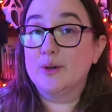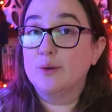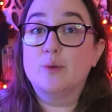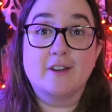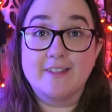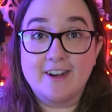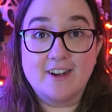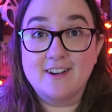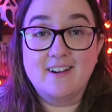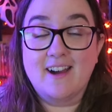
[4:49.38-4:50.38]
Were
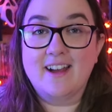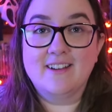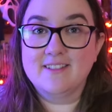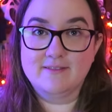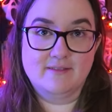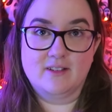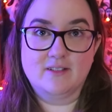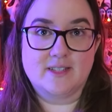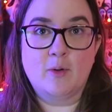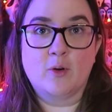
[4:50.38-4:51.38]
there
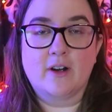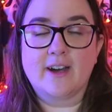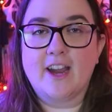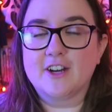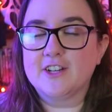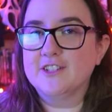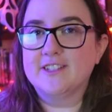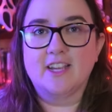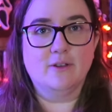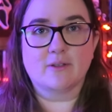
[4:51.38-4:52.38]
some horror characters
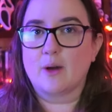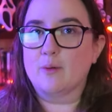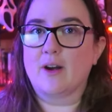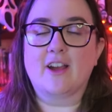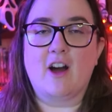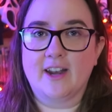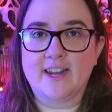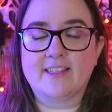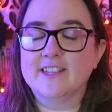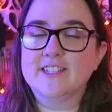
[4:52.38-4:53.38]
that you thought were
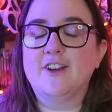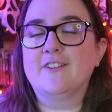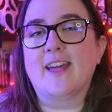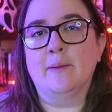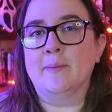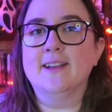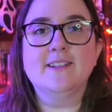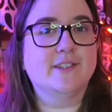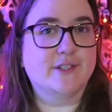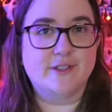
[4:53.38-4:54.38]
iconic this year that I
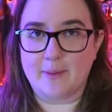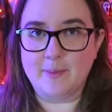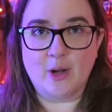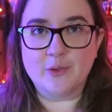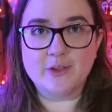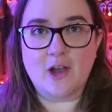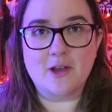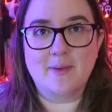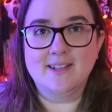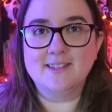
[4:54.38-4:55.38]
missed? Let me know in the
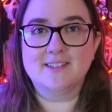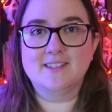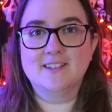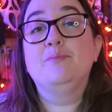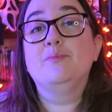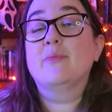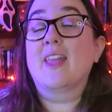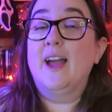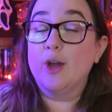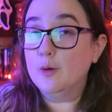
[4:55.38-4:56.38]
comments.
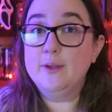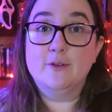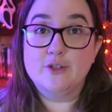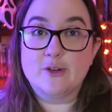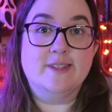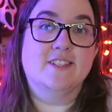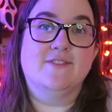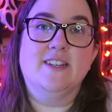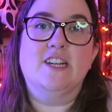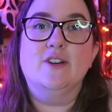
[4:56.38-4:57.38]
I hope you enjoyed this
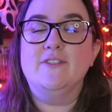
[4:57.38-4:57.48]
video.